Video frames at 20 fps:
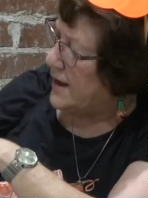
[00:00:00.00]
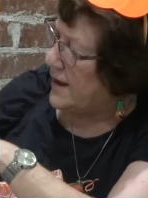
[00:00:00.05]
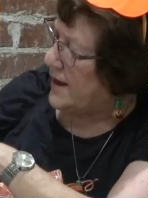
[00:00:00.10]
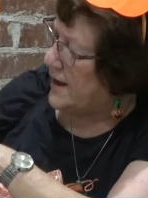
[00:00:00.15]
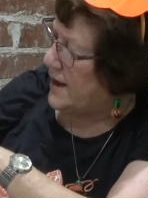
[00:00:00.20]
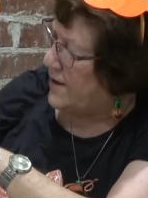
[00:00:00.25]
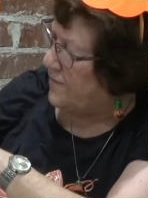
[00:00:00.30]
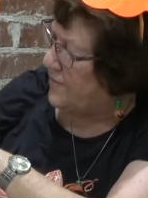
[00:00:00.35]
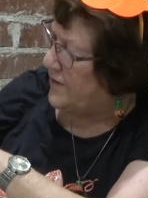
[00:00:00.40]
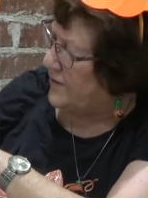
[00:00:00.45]

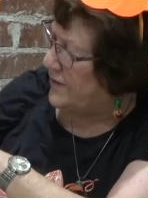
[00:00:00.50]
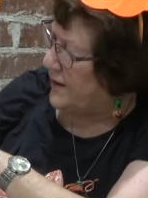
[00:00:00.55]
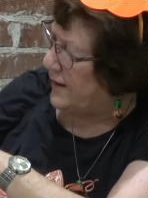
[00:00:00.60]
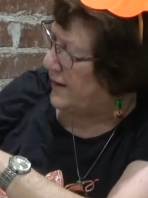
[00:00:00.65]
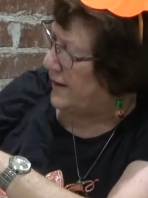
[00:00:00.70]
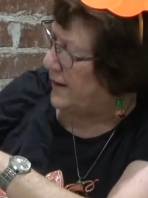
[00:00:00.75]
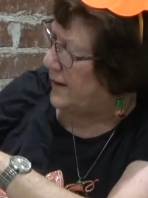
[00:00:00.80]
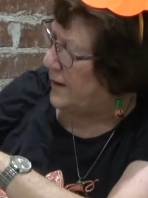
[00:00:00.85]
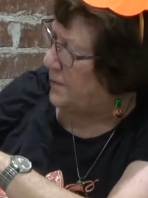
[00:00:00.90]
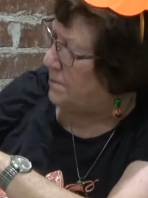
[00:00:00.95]
Even the
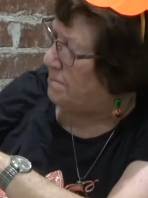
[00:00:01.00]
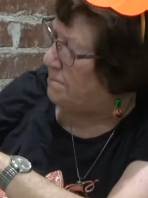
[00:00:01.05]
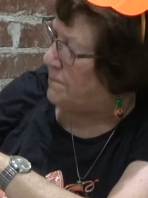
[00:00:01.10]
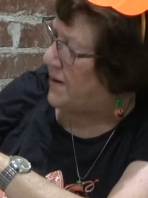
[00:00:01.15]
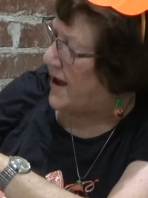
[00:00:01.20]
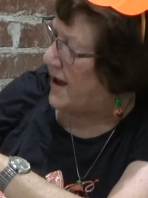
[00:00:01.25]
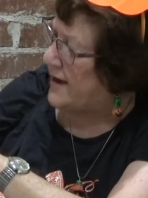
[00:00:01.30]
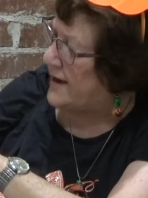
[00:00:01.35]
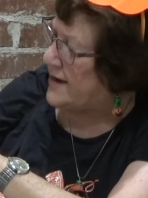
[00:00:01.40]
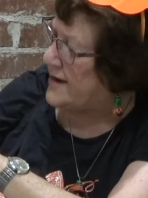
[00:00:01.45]
little
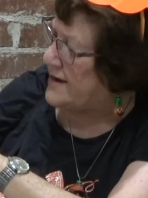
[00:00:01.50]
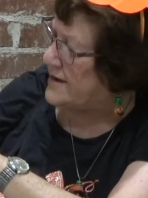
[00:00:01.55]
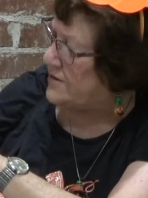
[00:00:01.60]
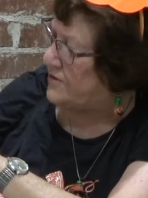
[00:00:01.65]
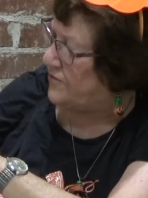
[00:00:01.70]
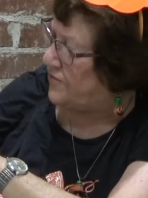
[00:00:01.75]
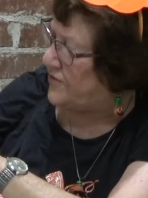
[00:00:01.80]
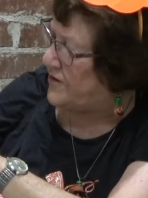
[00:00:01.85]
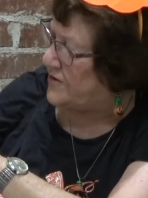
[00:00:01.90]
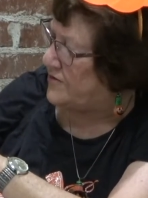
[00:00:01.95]
bunny
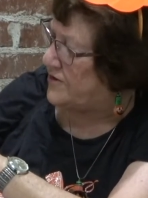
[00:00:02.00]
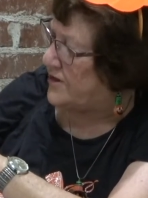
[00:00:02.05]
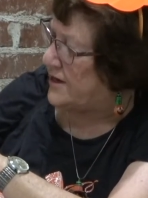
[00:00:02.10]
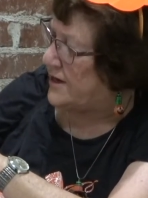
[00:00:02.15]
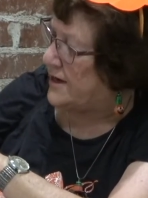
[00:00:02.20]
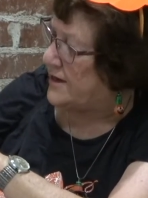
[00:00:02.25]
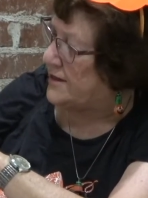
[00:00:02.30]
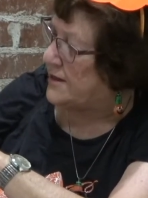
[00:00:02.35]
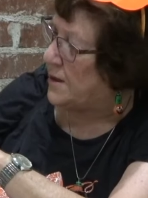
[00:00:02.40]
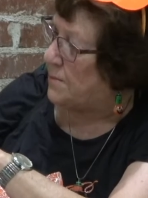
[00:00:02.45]
is
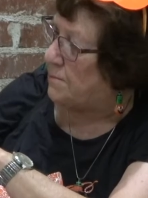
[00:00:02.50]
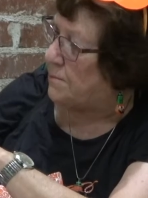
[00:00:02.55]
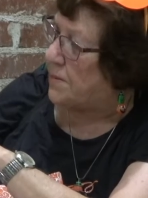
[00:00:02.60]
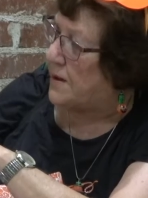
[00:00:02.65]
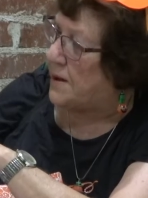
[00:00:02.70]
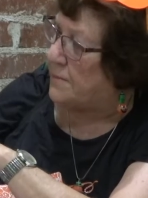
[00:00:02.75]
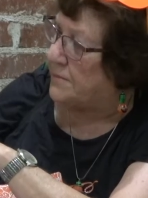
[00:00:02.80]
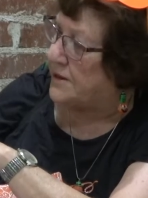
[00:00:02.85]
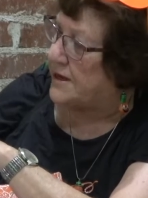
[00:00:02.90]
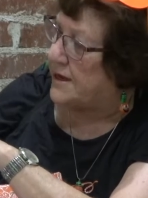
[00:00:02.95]
visiting the
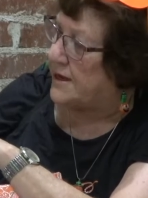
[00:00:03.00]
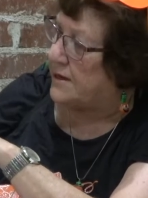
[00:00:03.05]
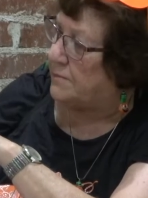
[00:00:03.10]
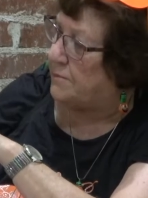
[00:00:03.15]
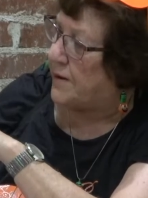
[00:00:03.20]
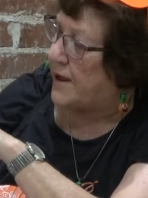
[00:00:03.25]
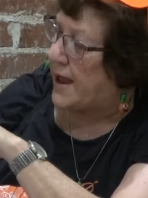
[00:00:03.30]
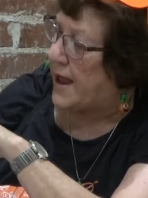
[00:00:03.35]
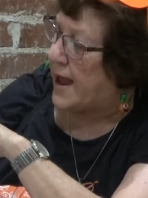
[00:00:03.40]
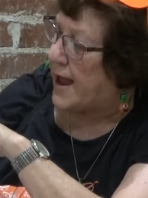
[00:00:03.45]
pumpkin
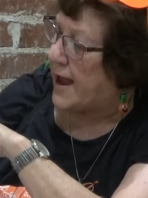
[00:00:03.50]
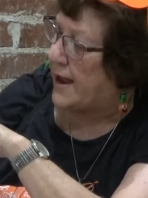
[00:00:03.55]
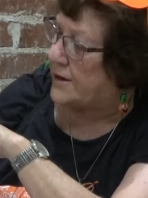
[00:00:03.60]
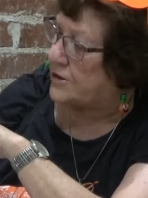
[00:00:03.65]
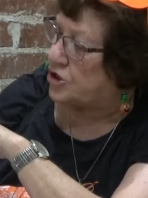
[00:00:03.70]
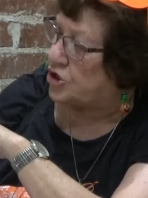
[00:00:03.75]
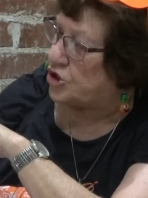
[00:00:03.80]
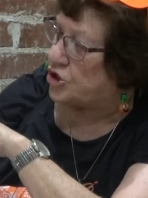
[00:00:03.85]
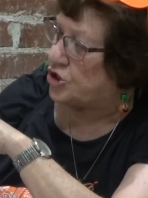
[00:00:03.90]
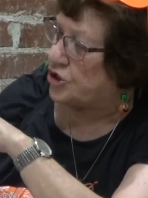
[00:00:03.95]

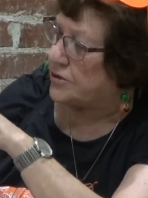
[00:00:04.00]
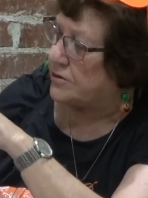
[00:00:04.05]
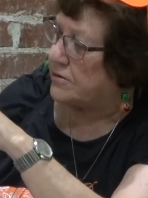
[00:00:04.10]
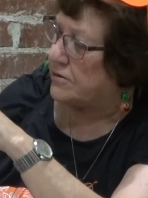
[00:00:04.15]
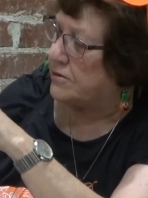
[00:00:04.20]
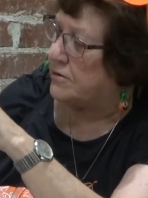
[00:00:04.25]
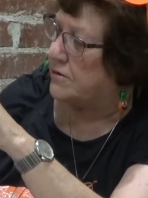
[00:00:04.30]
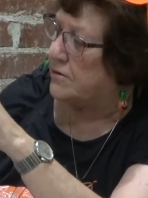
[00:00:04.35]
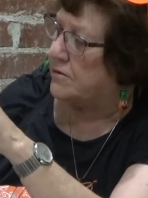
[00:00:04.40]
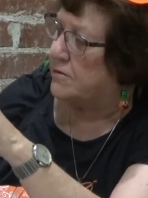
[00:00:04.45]
patch.
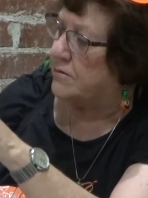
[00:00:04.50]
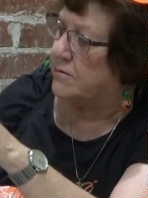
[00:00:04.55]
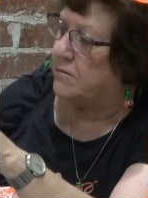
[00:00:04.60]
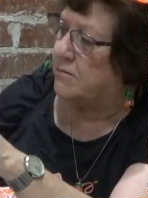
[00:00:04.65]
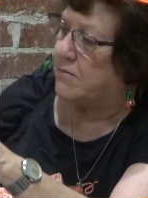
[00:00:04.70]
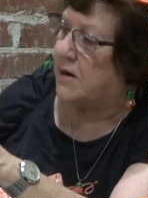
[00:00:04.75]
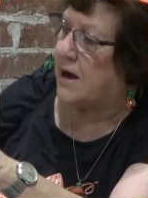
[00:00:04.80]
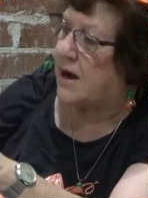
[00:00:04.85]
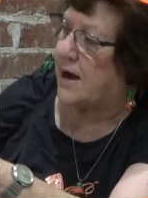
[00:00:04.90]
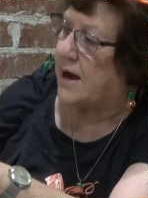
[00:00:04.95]
Oh
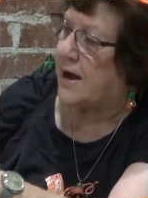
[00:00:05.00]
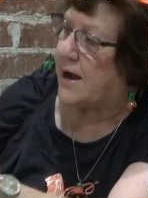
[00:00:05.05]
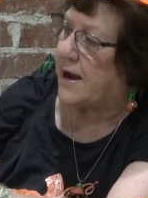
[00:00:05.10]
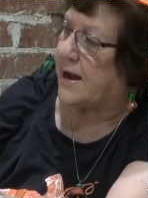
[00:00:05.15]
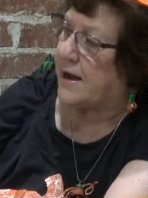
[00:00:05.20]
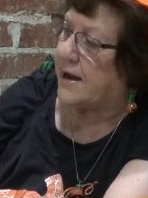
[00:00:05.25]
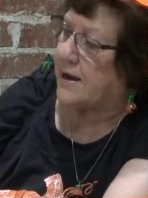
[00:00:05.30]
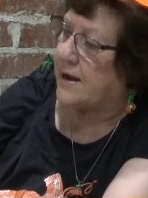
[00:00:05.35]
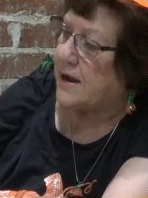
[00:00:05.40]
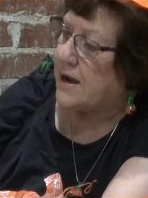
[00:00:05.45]

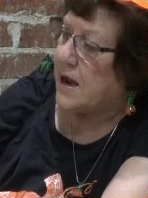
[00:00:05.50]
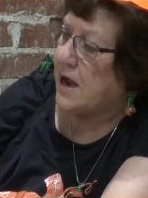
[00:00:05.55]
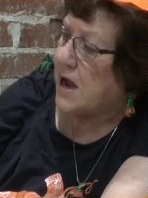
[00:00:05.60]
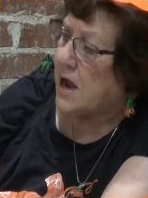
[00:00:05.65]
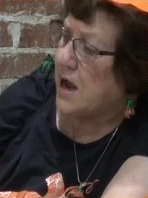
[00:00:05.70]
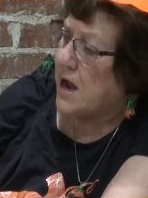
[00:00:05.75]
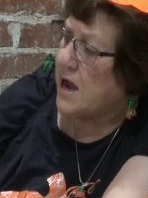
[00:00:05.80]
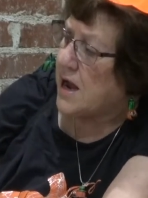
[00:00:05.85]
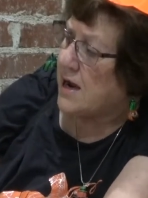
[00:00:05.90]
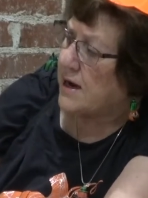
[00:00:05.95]
my.
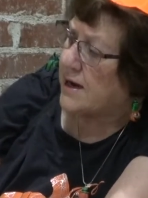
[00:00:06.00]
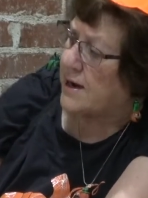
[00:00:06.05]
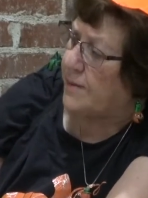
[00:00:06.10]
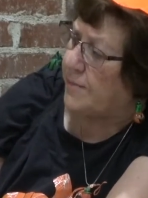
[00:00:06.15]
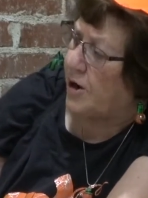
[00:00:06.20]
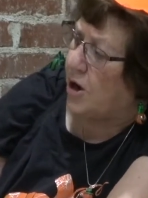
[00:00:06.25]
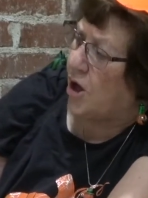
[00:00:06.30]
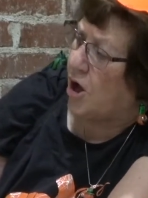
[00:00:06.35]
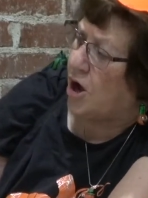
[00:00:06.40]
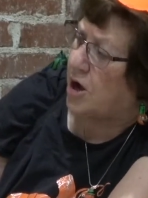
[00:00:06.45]

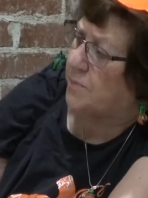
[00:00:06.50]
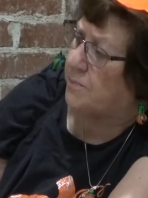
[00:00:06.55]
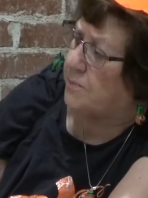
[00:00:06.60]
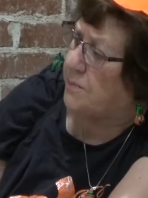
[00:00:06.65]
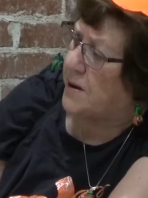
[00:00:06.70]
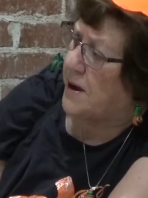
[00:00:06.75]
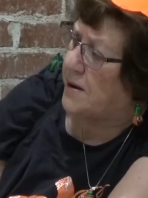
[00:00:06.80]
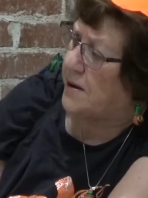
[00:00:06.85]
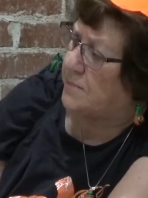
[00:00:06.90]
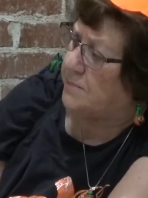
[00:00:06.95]
Come along,
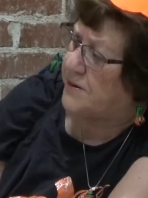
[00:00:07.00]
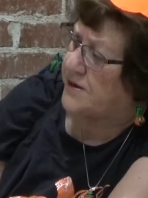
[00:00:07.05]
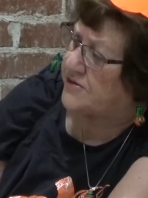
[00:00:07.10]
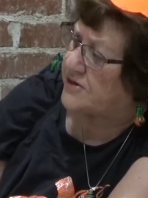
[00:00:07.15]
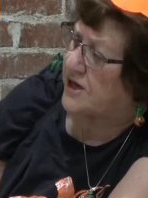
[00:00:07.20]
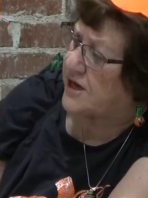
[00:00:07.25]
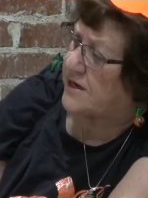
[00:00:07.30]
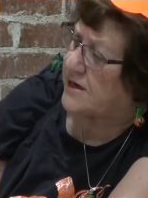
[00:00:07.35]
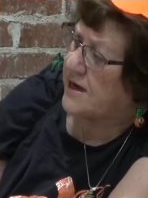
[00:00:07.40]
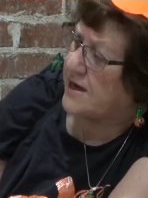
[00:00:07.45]

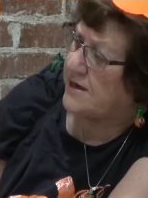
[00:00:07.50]
Biscuit.